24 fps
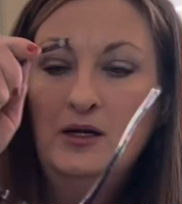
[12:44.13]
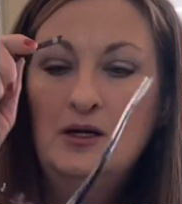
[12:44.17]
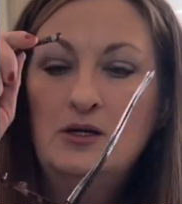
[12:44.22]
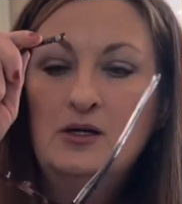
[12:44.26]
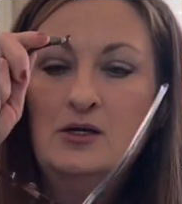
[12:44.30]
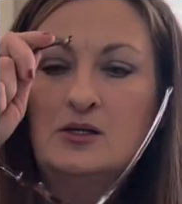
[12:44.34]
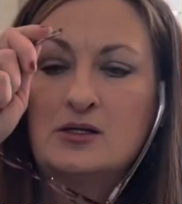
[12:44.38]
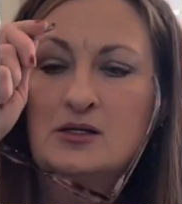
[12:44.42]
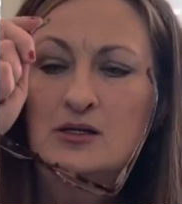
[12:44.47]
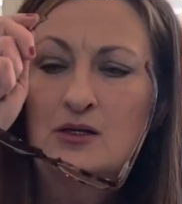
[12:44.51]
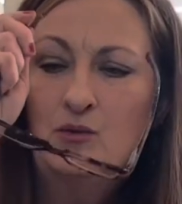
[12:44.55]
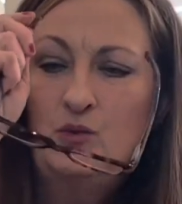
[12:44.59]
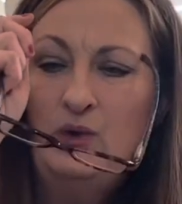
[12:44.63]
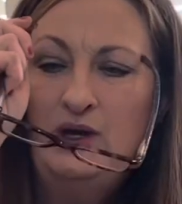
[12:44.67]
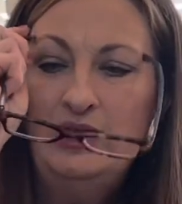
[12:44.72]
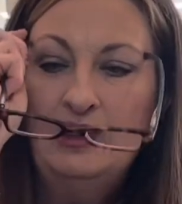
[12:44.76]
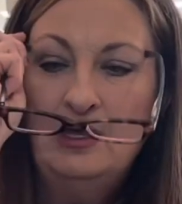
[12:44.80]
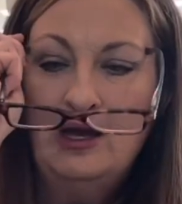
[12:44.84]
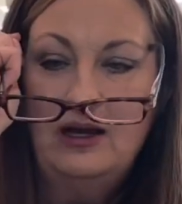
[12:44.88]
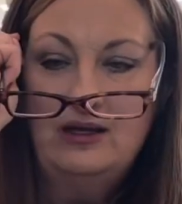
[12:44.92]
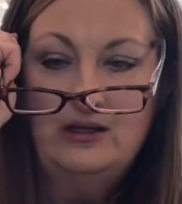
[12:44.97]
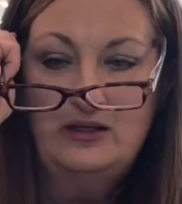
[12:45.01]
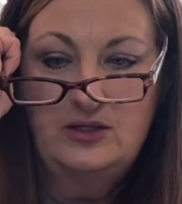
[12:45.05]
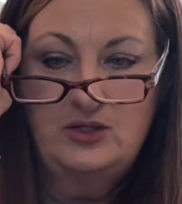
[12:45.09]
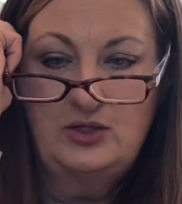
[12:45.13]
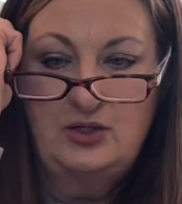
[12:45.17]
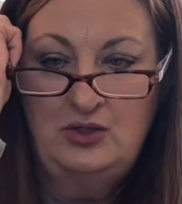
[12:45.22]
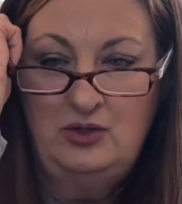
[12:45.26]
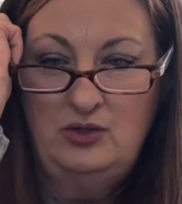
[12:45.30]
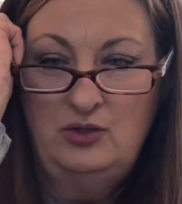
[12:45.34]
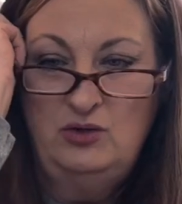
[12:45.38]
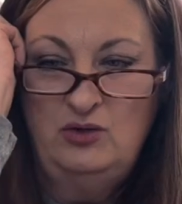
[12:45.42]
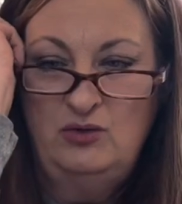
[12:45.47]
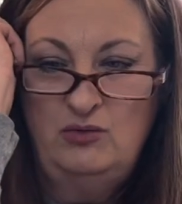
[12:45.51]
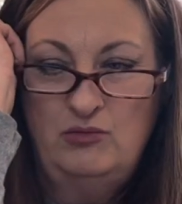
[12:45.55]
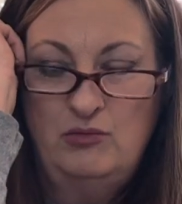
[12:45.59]
So we like
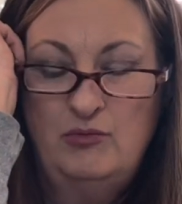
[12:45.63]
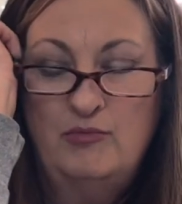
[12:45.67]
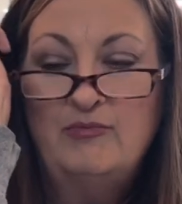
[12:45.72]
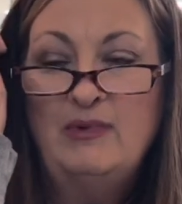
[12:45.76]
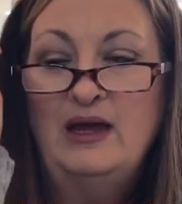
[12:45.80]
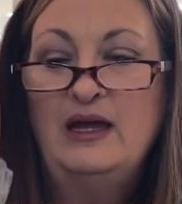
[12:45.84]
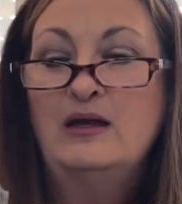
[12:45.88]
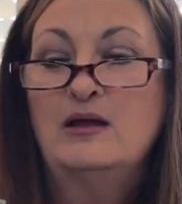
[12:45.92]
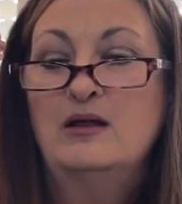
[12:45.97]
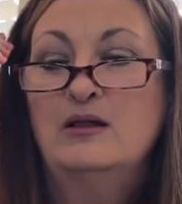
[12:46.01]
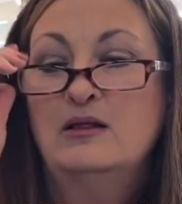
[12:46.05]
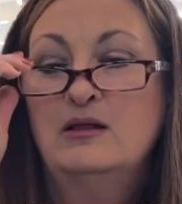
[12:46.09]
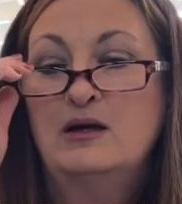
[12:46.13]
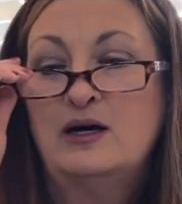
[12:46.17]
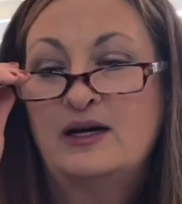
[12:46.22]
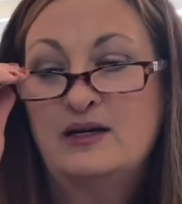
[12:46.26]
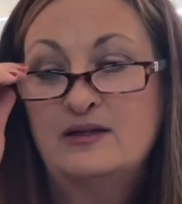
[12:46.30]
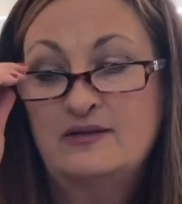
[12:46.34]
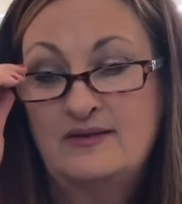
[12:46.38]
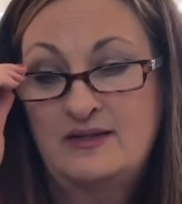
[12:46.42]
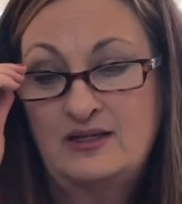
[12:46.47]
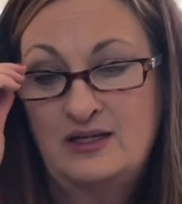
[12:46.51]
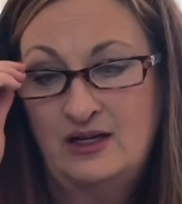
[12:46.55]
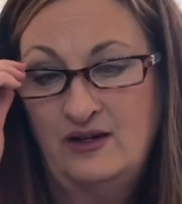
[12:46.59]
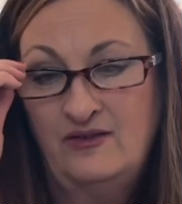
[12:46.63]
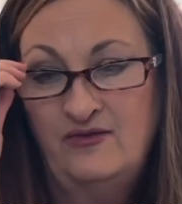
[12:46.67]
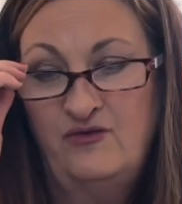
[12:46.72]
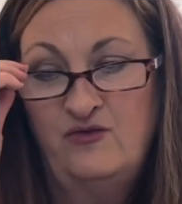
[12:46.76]
to make a lot of stuff